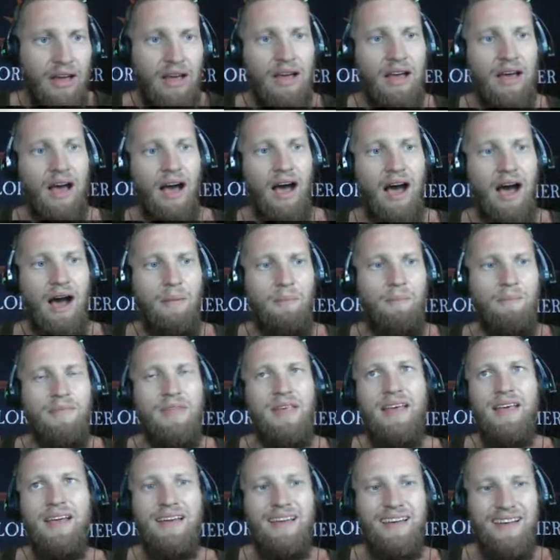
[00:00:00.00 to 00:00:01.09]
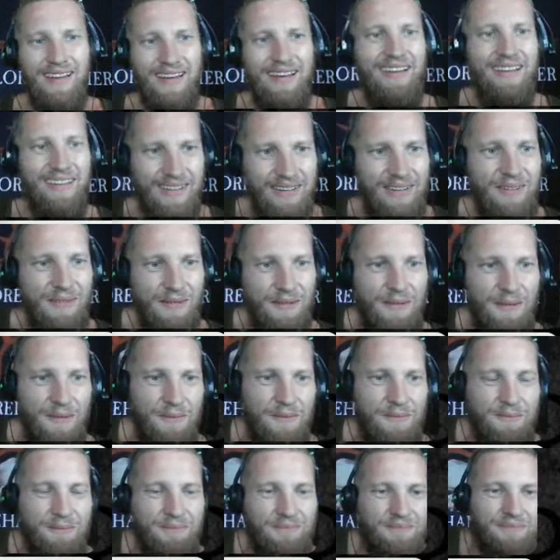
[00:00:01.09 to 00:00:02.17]
It's also like the
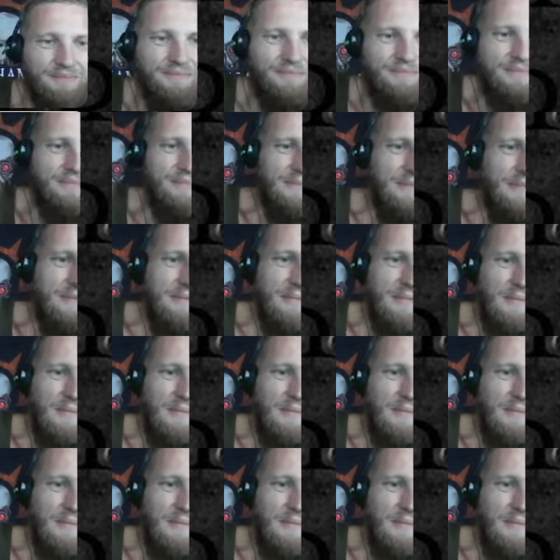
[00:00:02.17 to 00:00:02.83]
need or